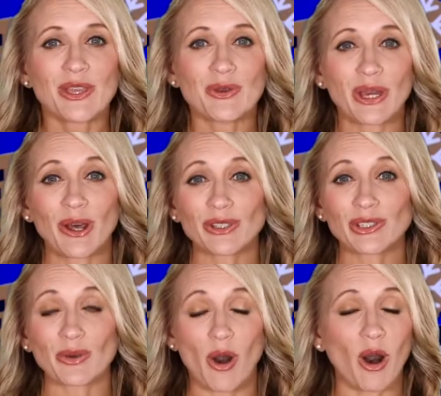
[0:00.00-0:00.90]
You can
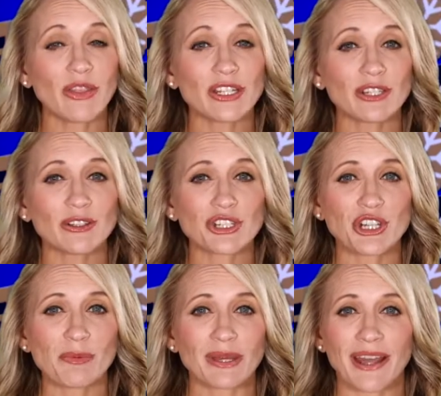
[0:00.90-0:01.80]
also call the
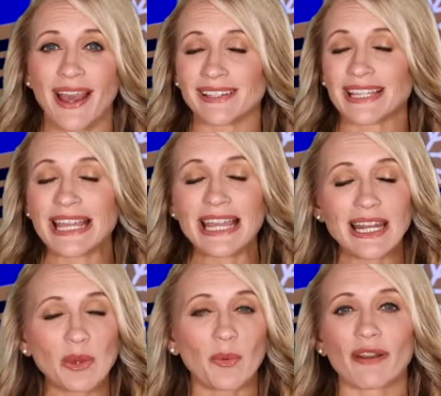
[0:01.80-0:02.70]
dealership and ask
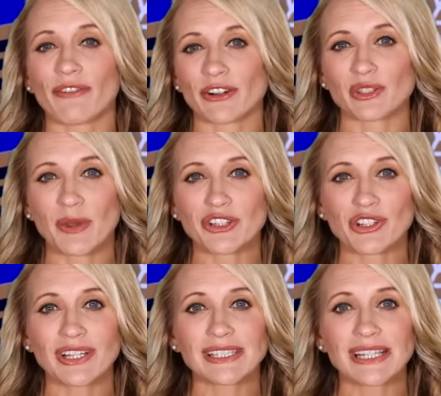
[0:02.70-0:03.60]
any one of our
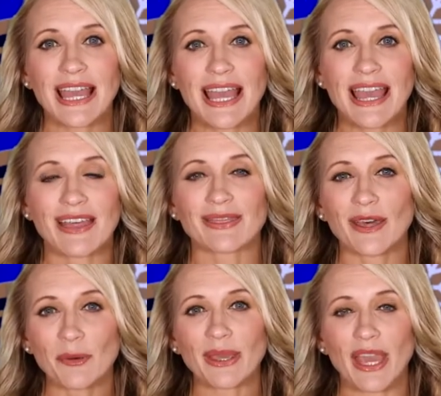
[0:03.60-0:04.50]
specialists, and
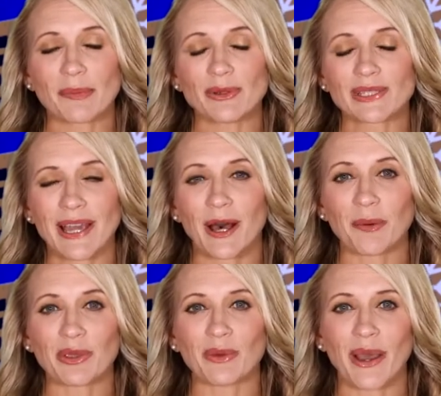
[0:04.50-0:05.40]
they'll be able to
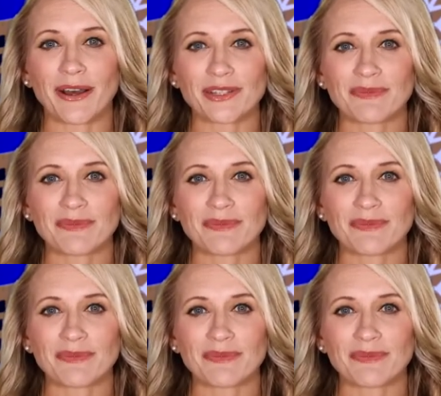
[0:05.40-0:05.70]
help you out.